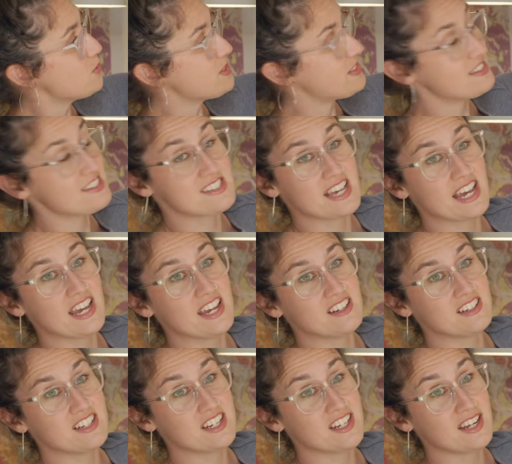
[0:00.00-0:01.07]
was the site
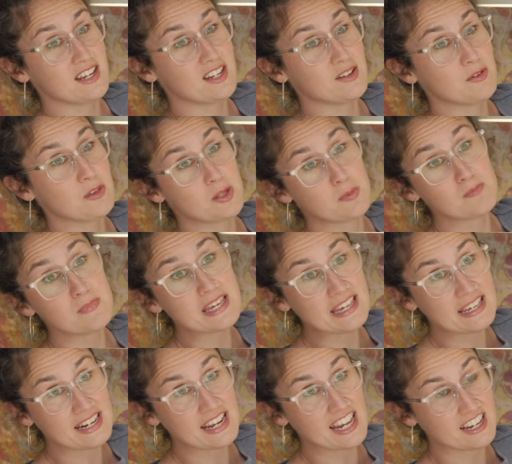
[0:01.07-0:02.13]
in the
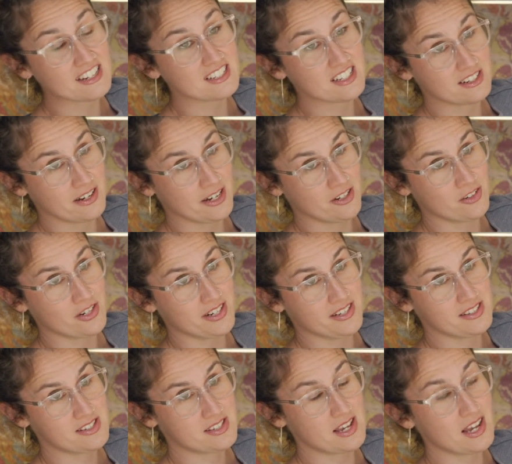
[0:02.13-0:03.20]

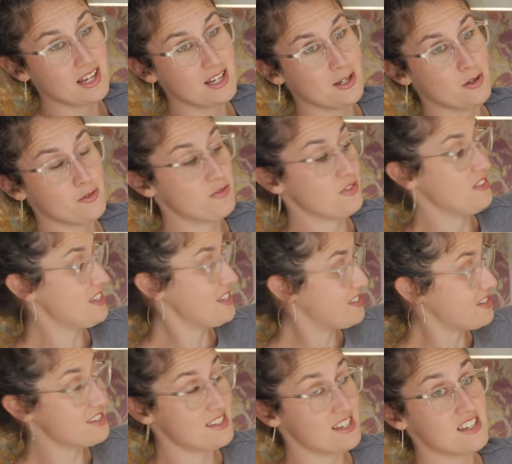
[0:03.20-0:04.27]
mid-1800s of this
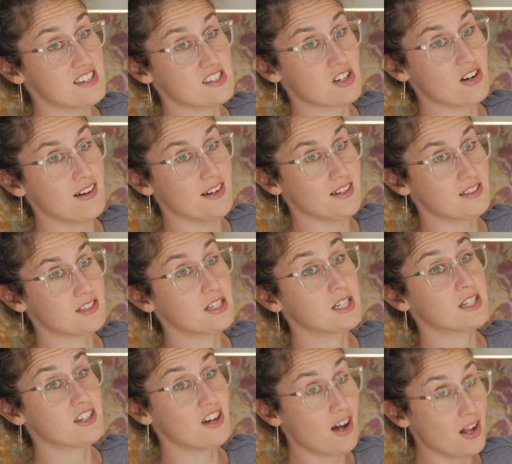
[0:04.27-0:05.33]
disease called
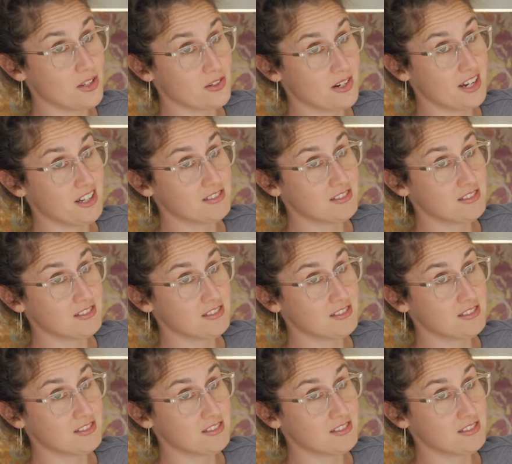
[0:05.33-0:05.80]
cholera.